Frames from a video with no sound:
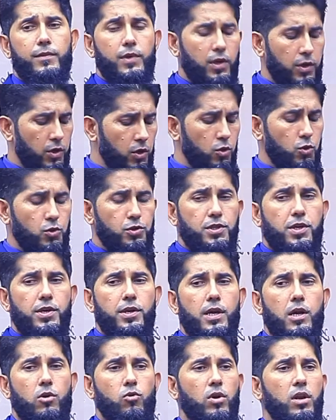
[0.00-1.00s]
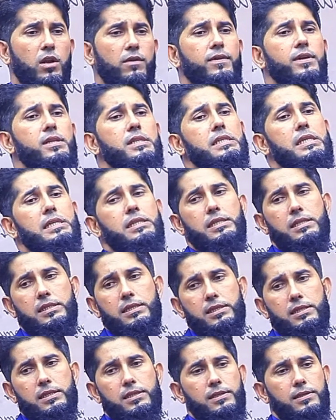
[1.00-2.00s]
using irrelevant
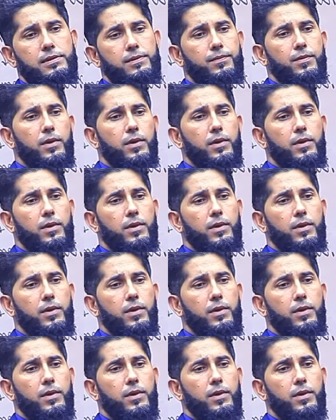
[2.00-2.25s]
sentences